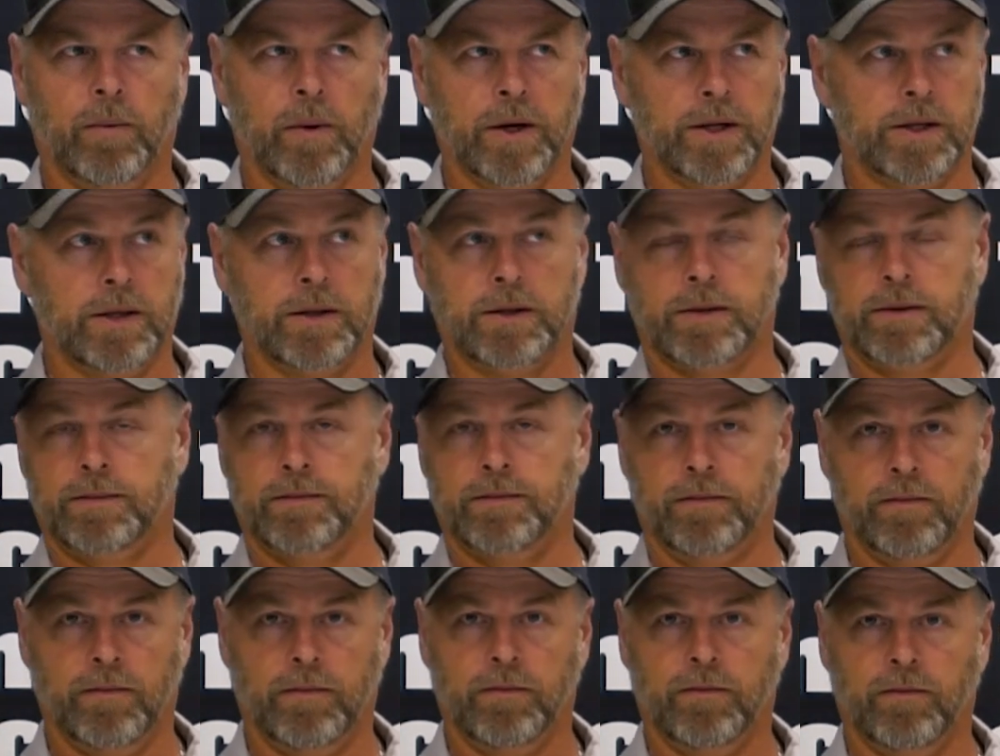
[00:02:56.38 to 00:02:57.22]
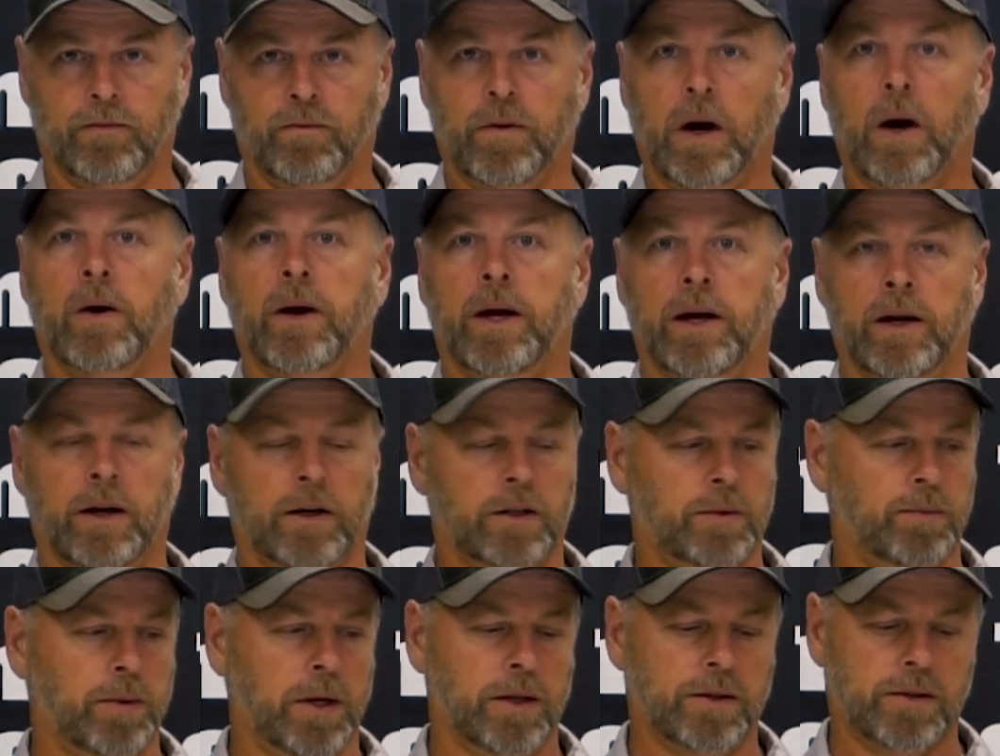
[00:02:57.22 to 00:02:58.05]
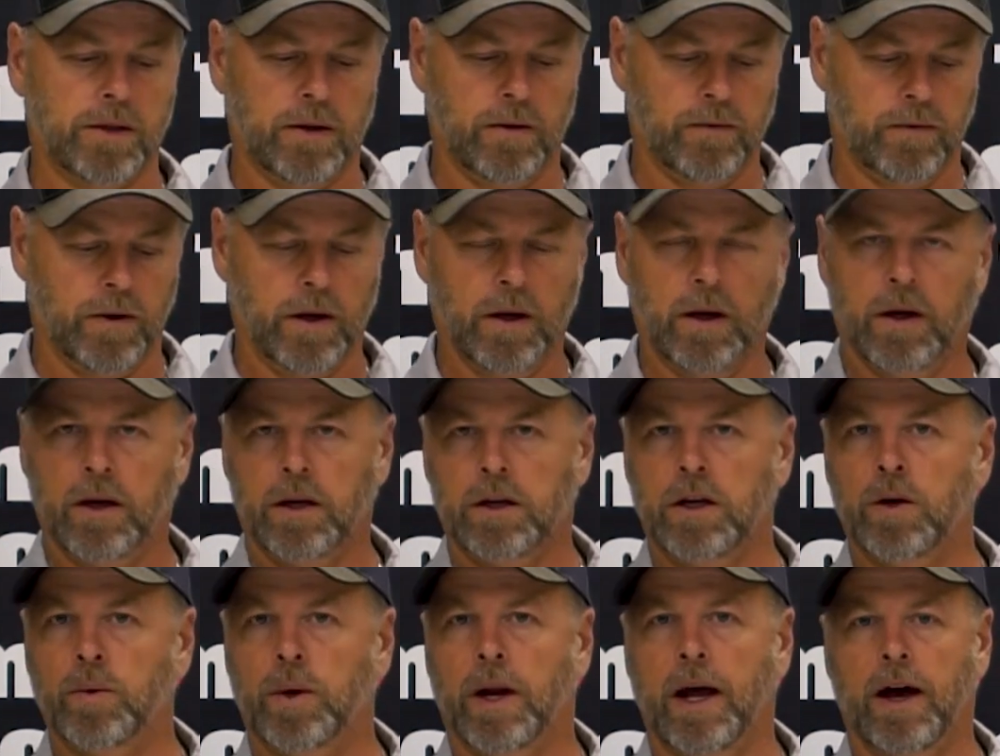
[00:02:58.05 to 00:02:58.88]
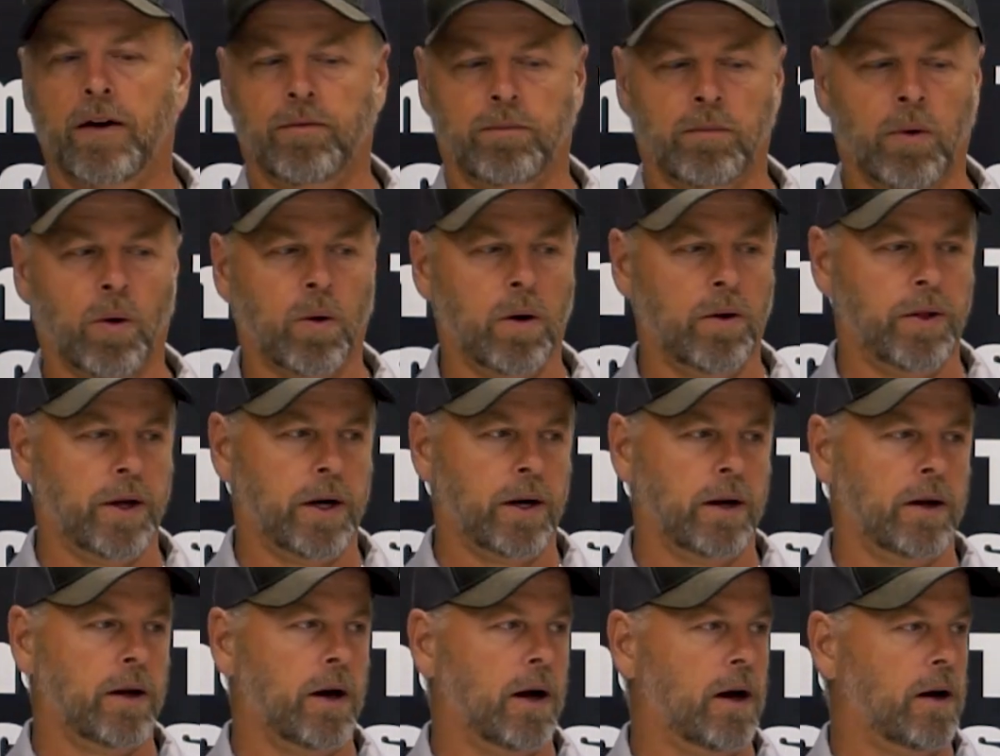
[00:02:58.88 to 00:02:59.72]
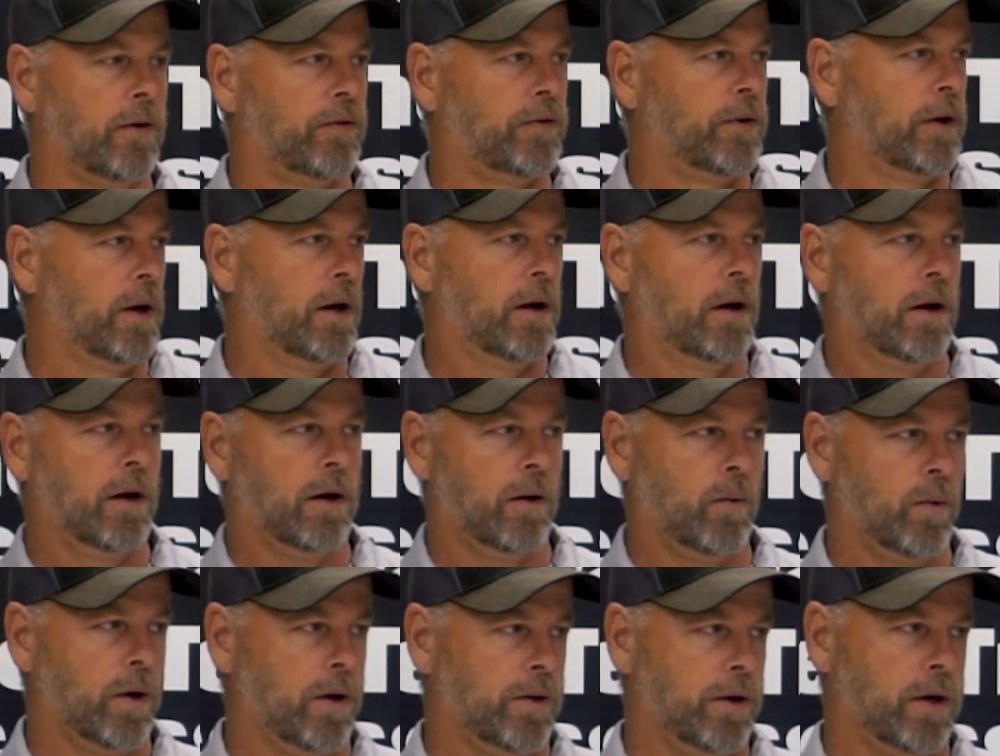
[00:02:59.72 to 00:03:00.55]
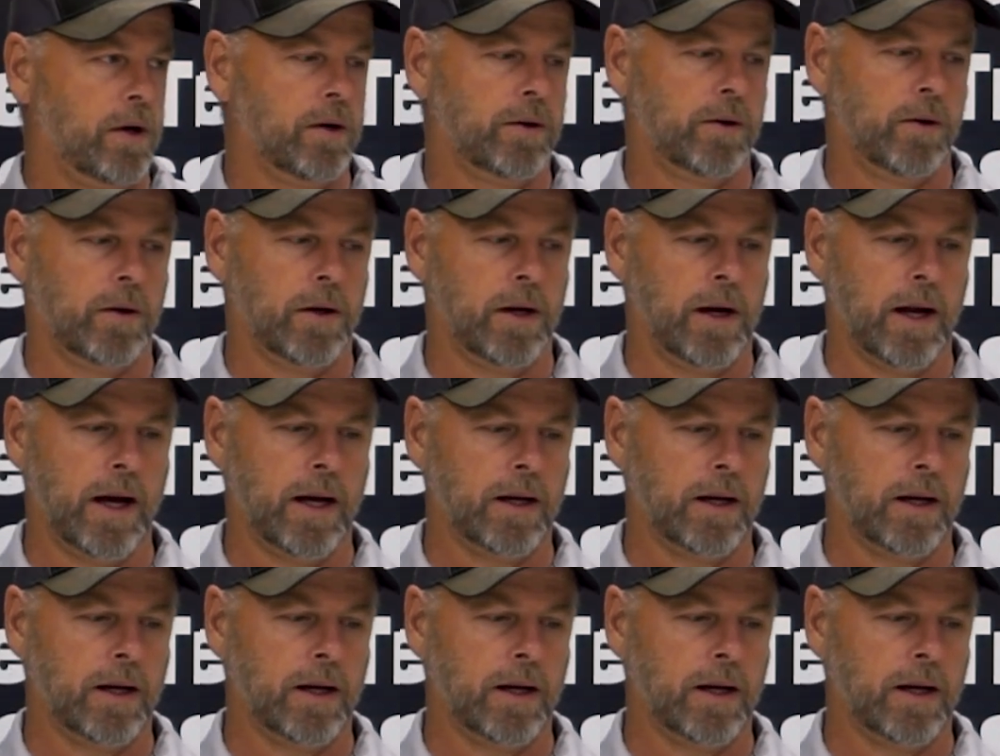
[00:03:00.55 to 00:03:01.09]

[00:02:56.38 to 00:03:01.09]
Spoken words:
which is very inexpensive, you would have more than enough, whether you're doing an